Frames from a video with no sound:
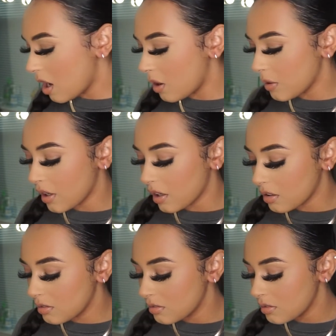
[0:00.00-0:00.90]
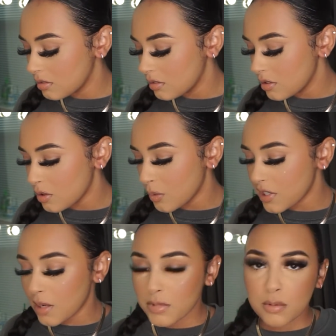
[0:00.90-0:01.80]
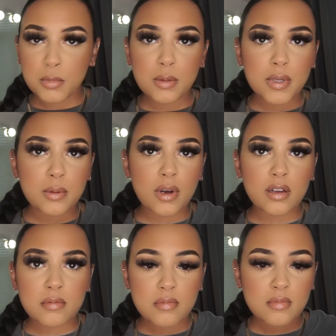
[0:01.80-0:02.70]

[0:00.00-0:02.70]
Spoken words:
Oh, okay. So what time do you want me to pick you up?